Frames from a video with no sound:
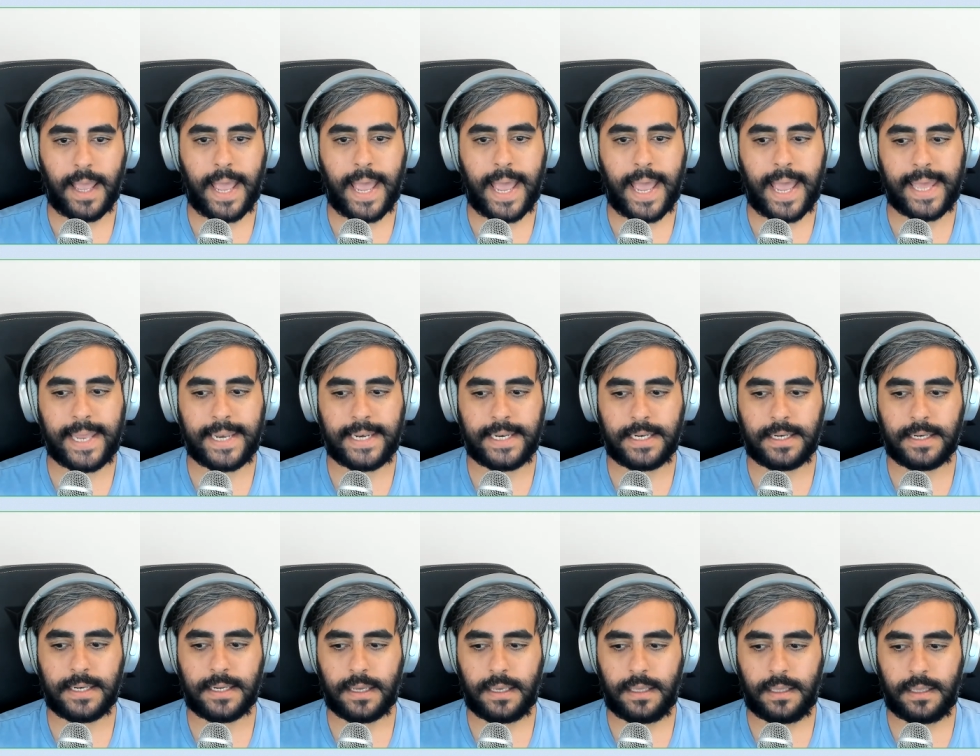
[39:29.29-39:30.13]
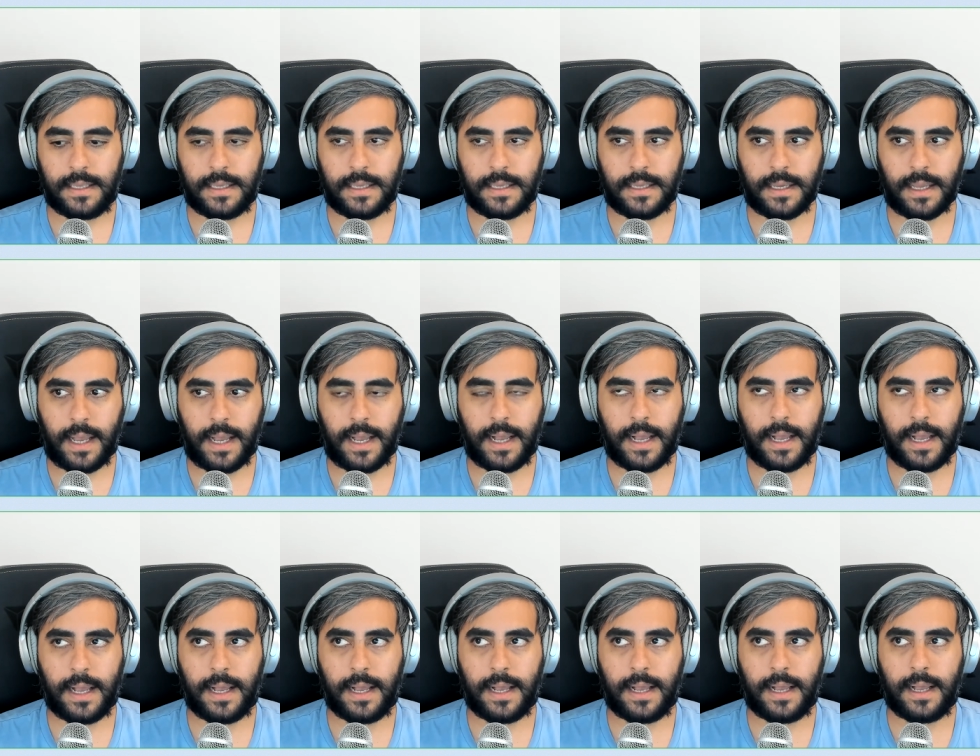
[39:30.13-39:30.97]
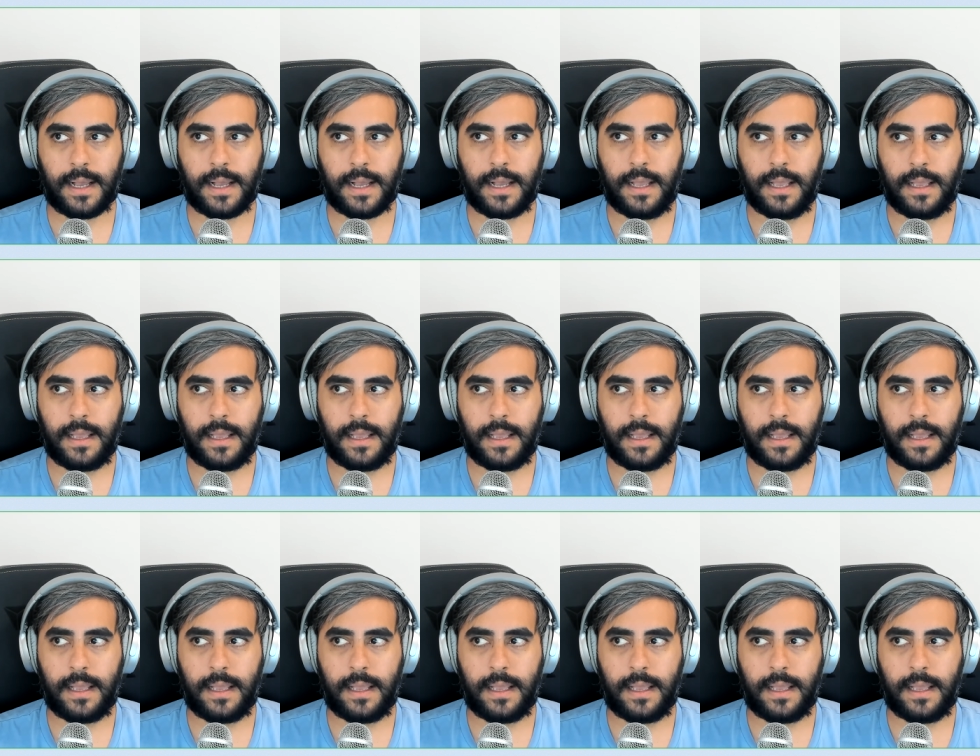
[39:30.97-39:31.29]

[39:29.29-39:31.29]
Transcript: And uh,